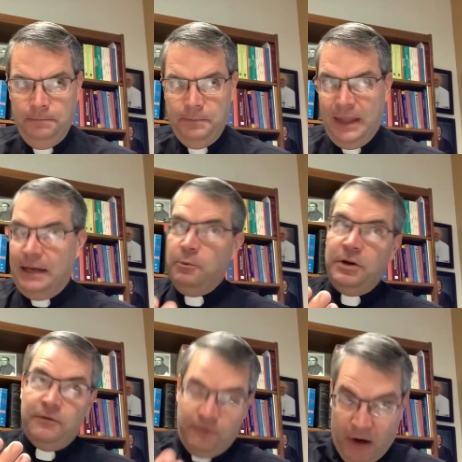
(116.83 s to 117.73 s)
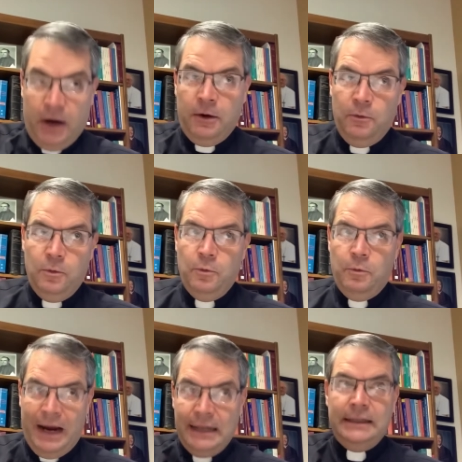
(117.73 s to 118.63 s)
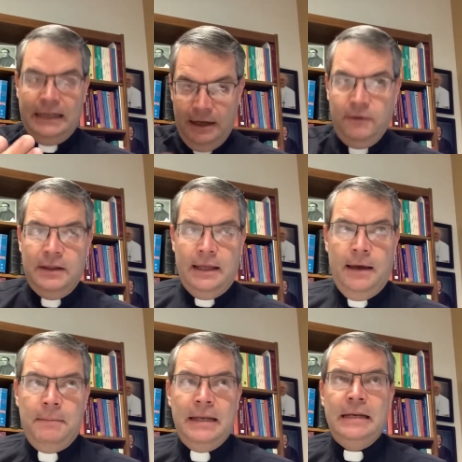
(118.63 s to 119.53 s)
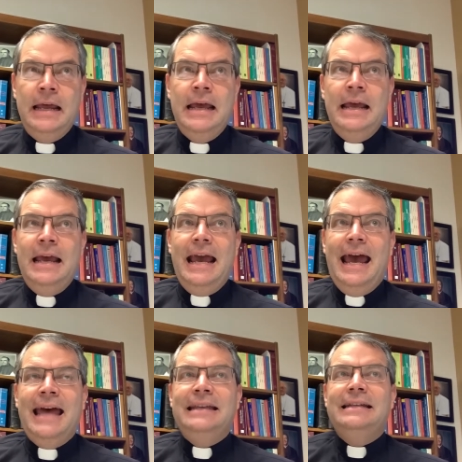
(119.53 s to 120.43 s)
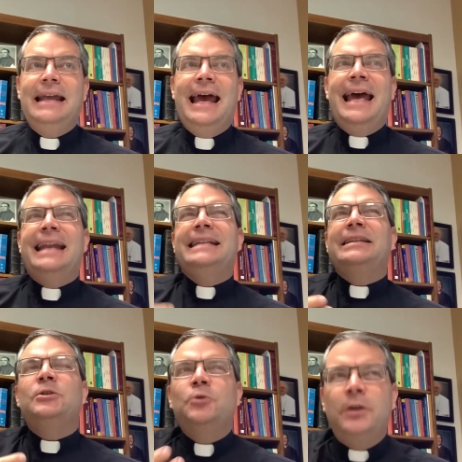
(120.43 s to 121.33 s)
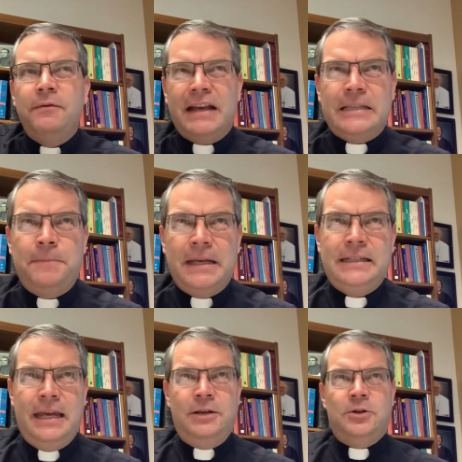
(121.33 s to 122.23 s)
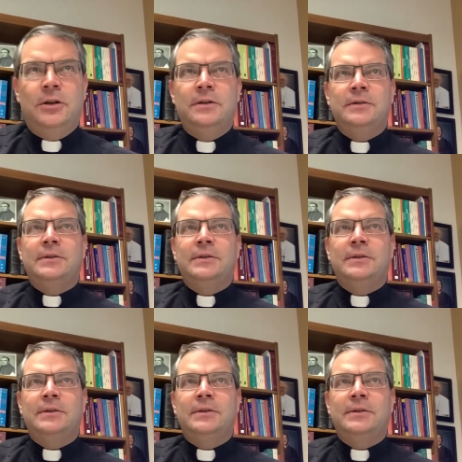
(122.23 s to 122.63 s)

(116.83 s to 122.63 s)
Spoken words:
that he would have very readily given them. And it's a story of expectations.